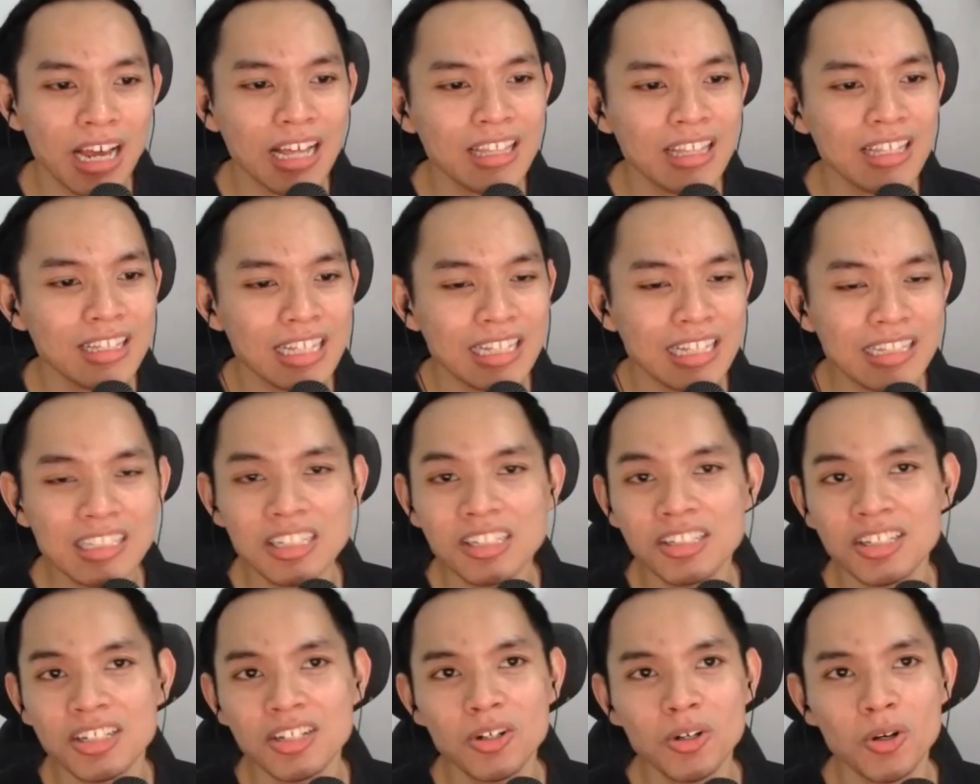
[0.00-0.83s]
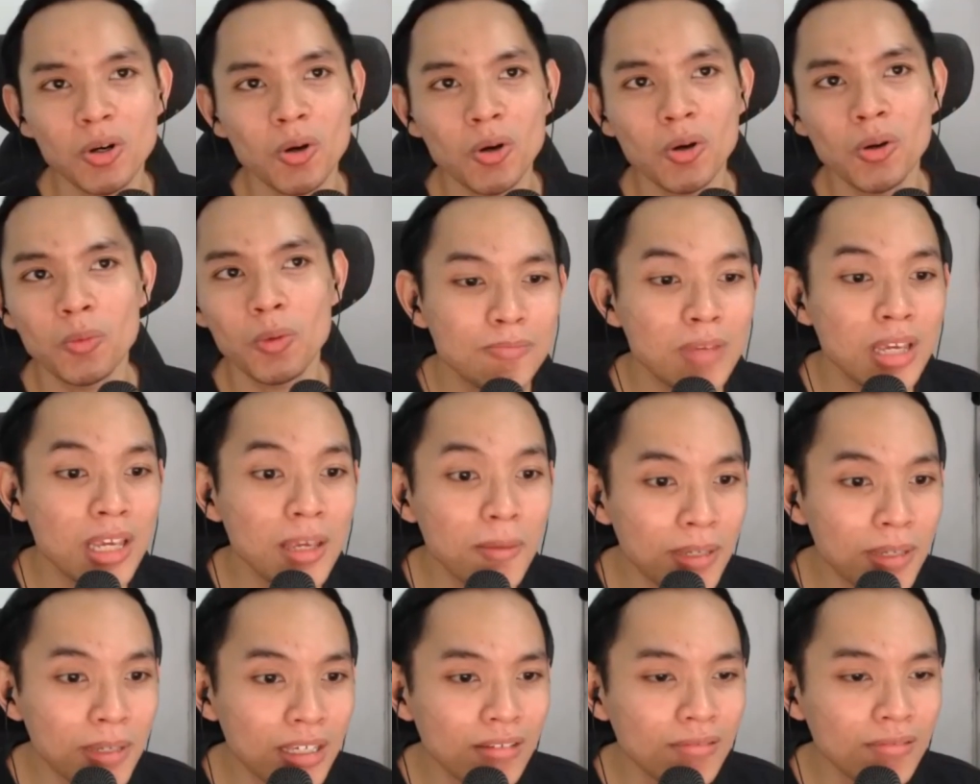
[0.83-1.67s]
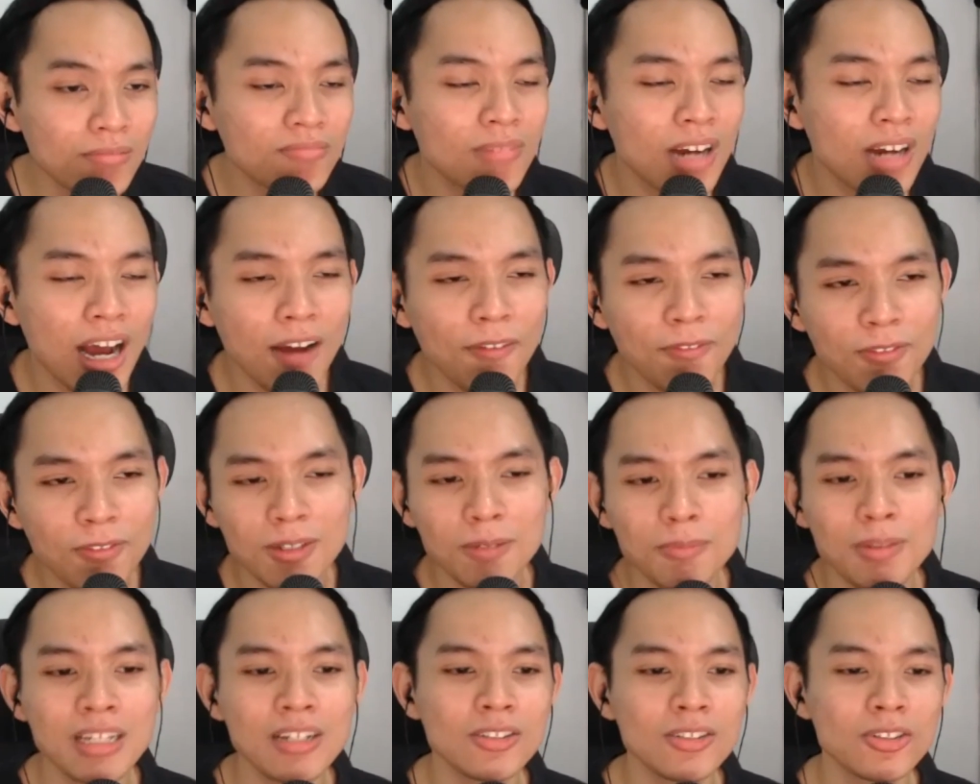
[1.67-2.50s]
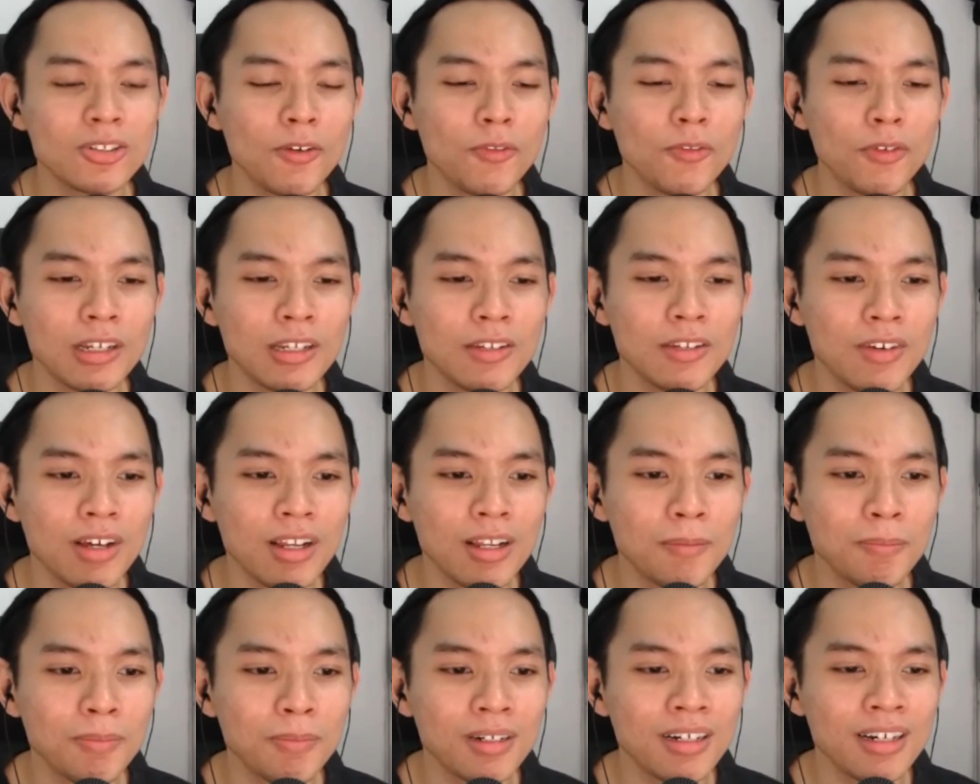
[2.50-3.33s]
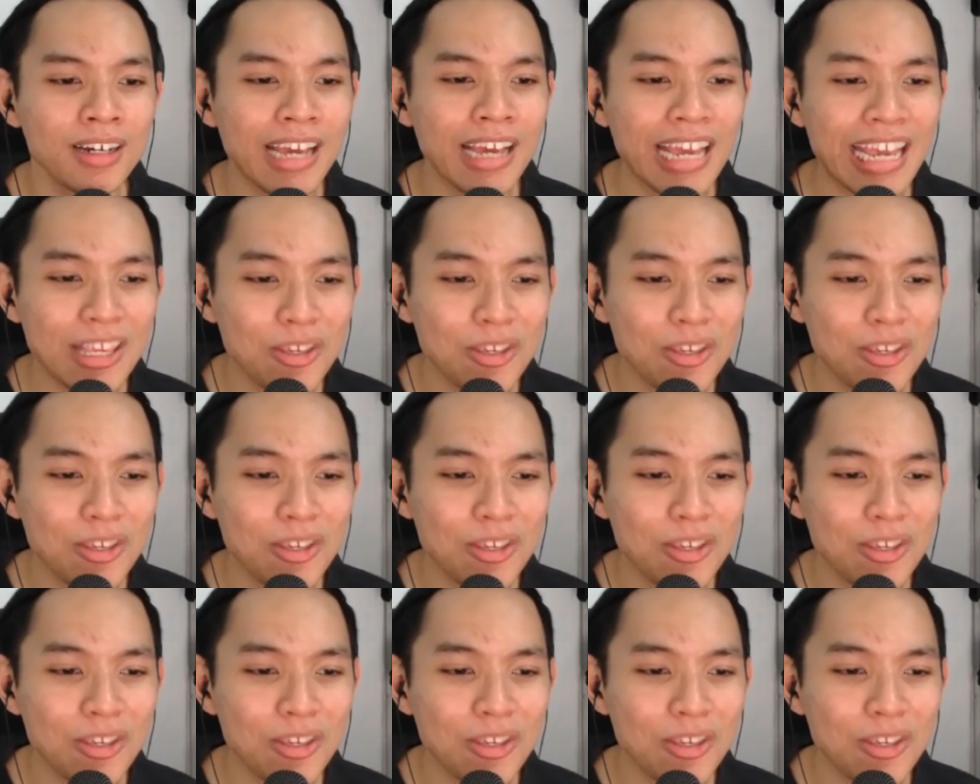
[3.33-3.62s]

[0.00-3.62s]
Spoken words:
Other than teaching code, maybe after being a software developer,